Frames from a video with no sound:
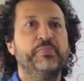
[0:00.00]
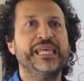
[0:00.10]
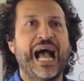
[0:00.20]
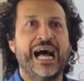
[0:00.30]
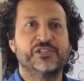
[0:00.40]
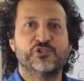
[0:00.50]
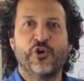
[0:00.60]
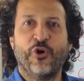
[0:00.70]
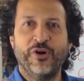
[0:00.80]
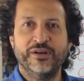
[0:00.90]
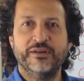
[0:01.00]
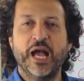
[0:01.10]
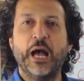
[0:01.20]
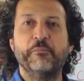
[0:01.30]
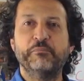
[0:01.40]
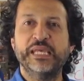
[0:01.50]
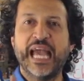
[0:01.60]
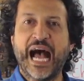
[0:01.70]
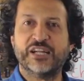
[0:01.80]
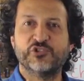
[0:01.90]
piaccio.
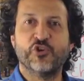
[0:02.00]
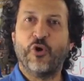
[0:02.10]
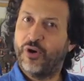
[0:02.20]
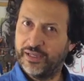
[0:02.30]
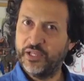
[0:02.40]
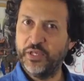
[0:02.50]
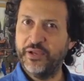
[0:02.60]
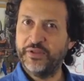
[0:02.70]
Piaccio. Can you